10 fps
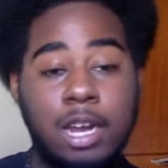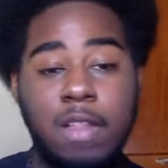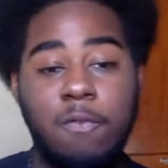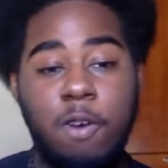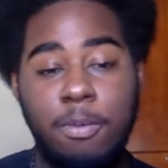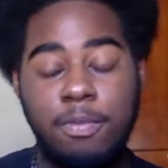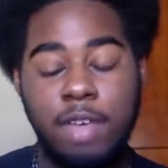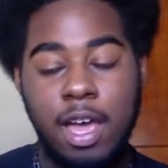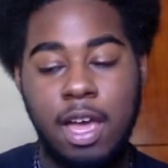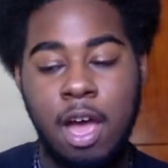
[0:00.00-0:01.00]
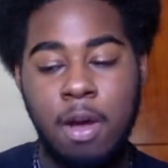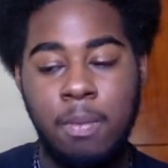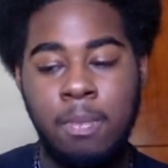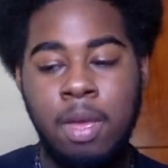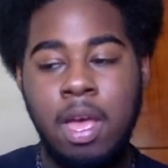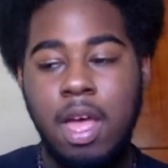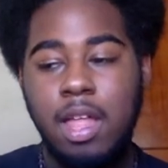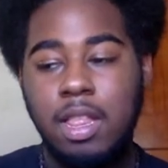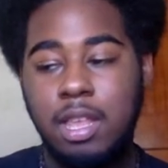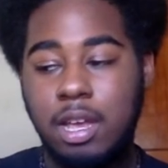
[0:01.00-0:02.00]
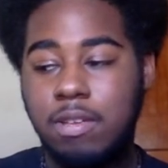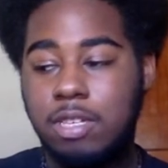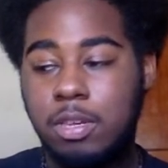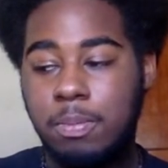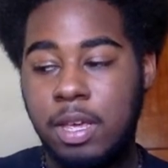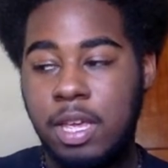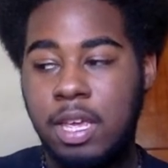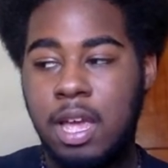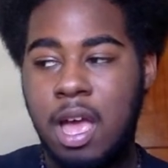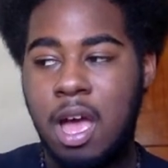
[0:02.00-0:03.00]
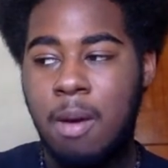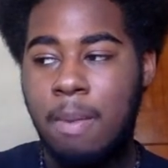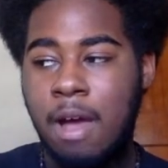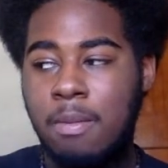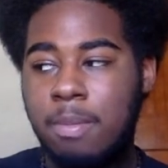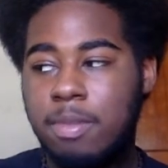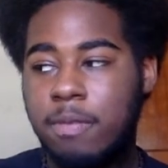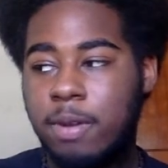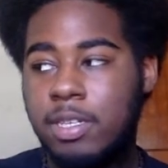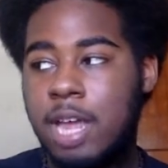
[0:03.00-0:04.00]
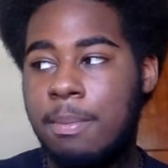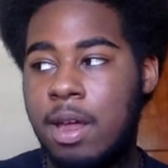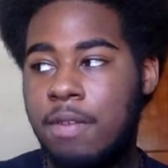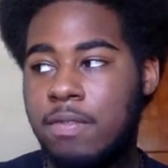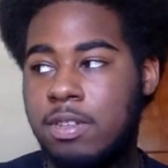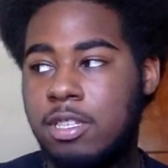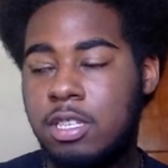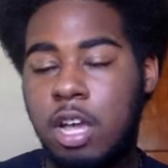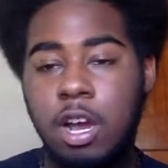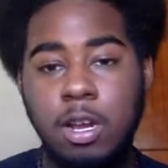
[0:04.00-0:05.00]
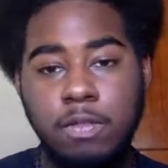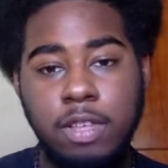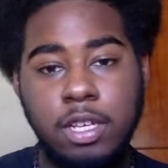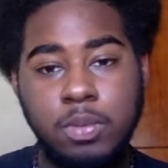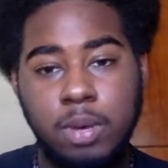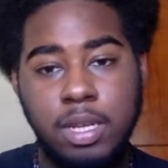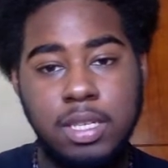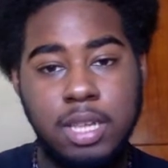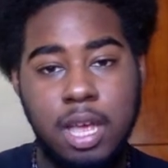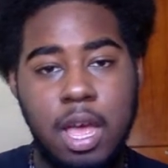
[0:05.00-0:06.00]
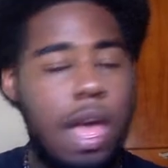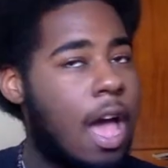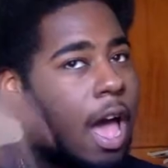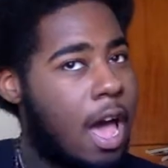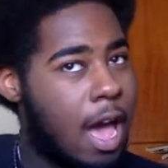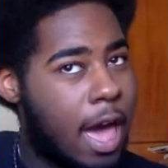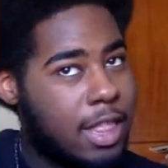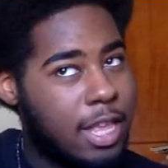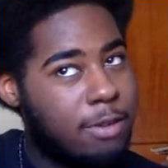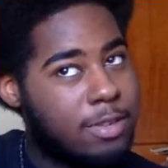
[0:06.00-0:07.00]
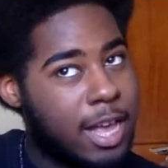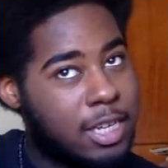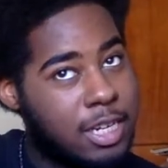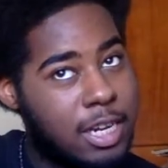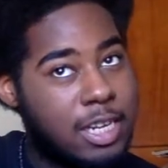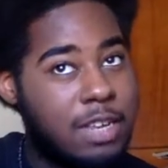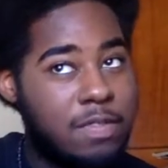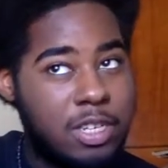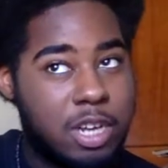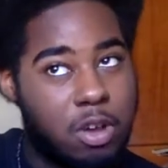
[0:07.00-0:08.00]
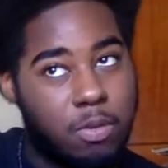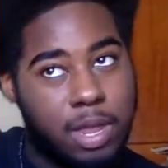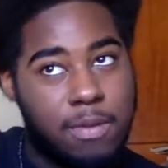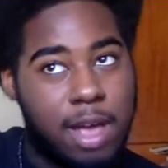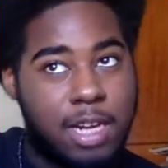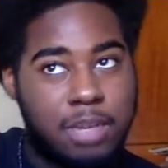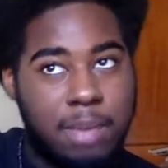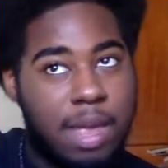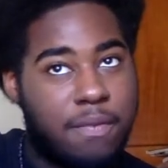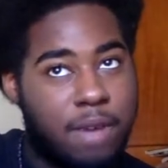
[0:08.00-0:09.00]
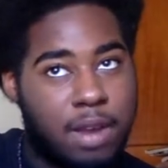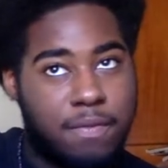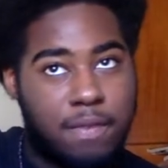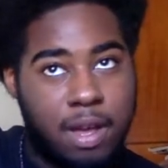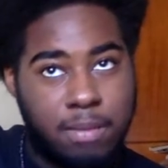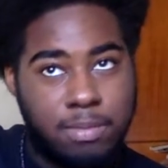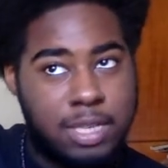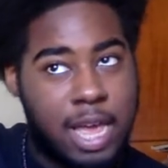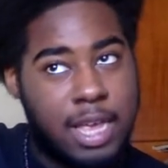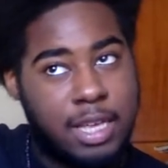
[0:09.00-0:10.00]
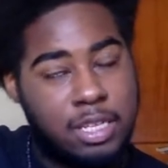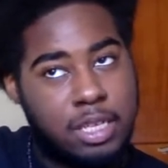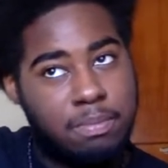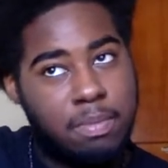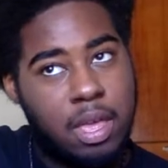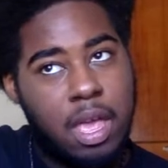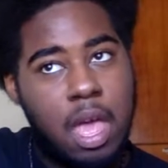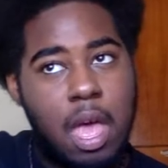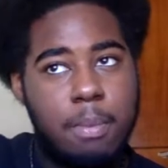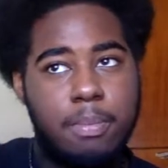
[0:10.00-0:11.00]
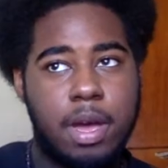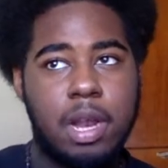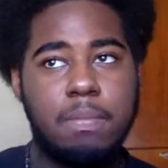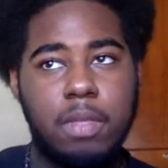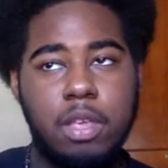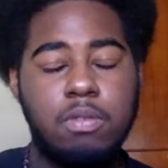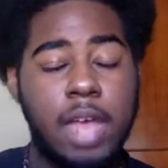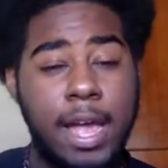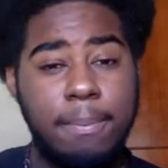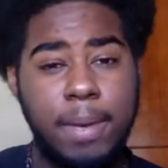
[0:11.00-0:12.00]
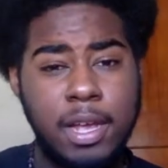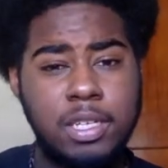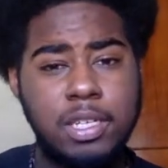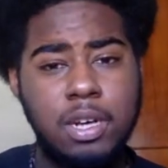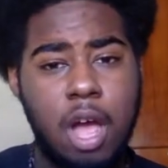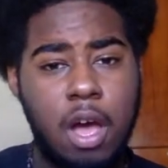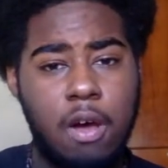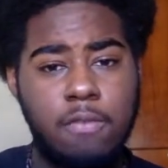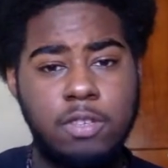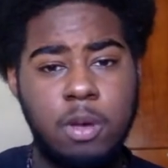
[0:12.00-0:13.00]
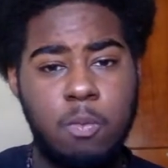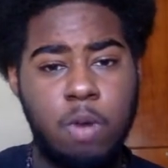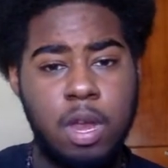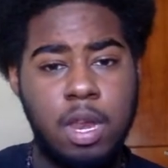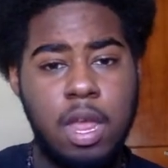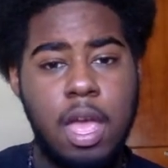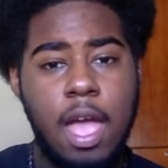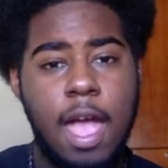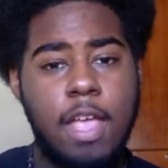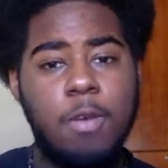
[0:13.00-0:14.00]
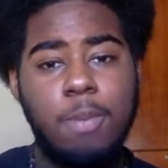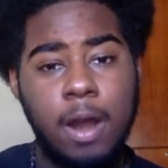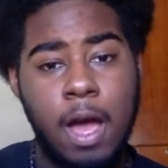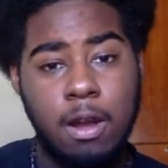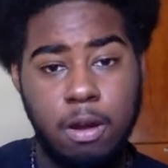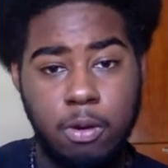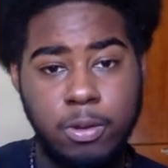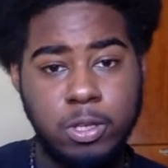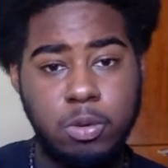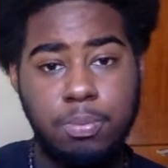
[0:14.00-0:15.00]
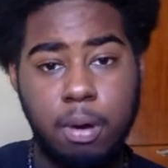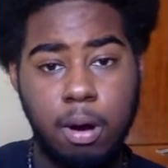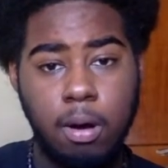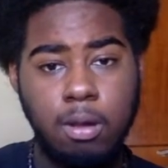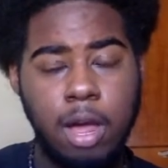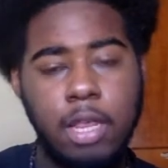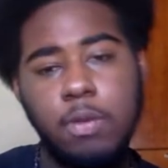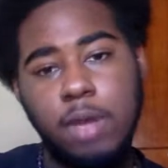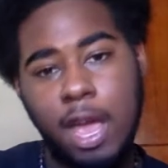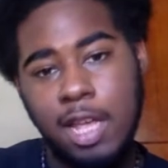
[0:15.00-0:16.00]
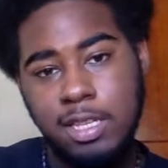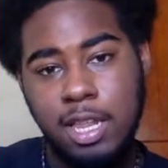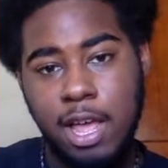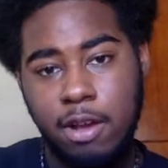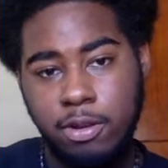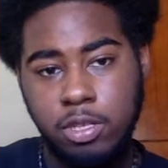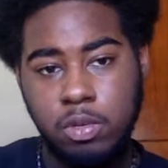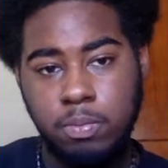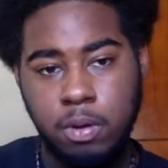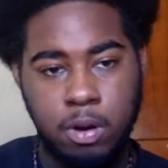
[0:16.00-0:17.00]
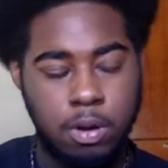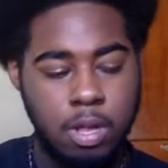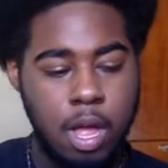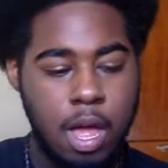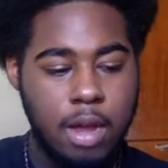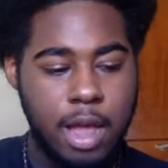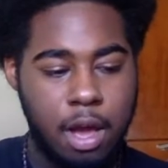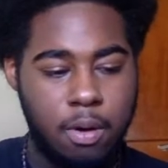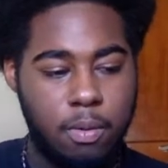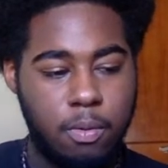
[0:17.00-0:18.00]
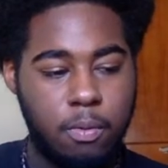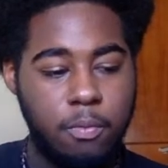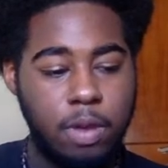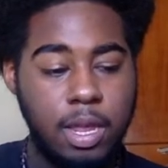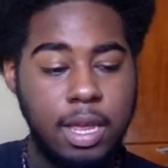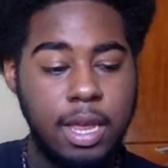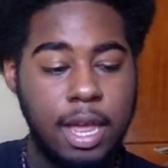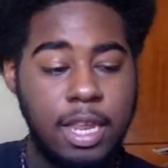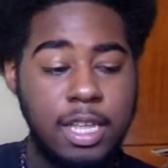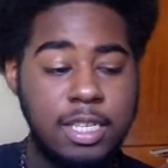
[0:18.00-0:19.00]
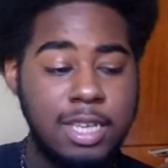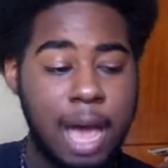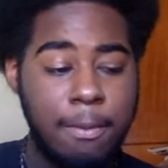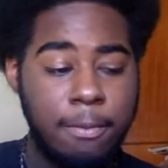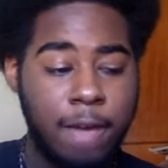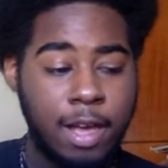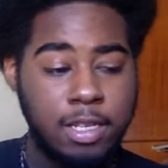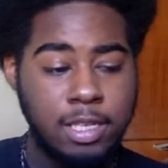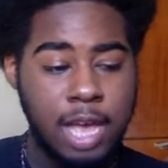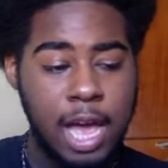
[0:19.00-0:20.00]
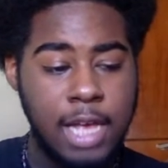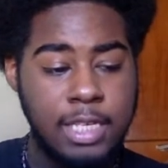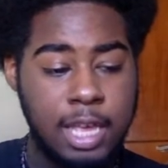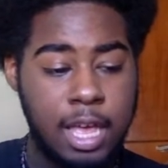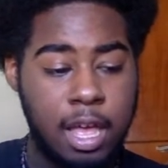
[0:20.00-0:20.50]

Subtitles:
another form of that. There used to be, I remember the first time I'd ever heard of this was, I think it was actually in a TV show where they were actually making fun of psychics or something. But you take a picture of someone and you put it under a crystal ball and you gaze at that crystal ball. Now, really, in this type of exercise,